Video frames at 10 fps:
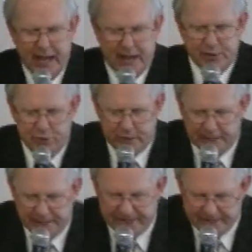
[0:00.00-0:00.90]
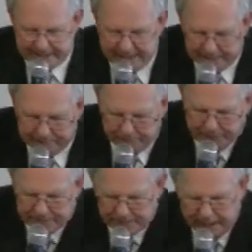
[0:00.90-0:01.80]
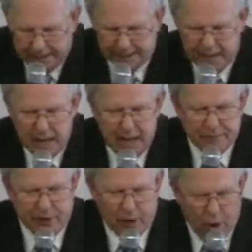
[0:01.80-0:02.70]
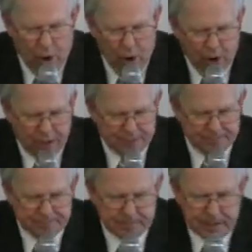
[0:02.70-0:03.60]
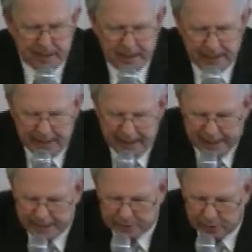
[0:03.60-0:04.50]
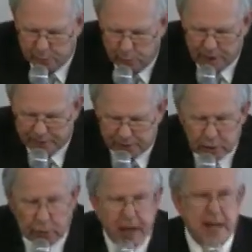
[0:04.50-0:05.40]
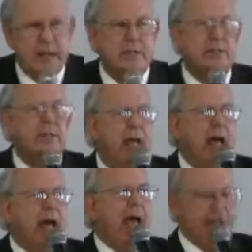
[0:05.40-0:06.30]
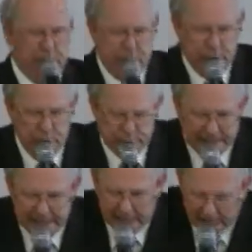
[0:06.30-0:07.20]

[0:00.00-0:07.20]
and you can be seated. Praise God. The Lord is one of the greatest at using